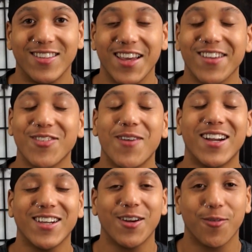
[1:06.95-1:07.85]
Things are
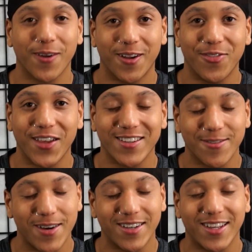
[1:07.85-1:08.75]
about to get real. Things are
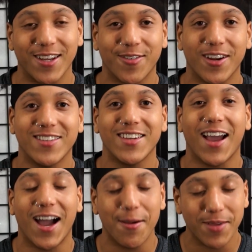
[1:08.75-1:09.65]
about to get crazy.
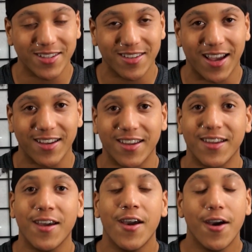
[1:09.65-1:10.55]
I'm excited.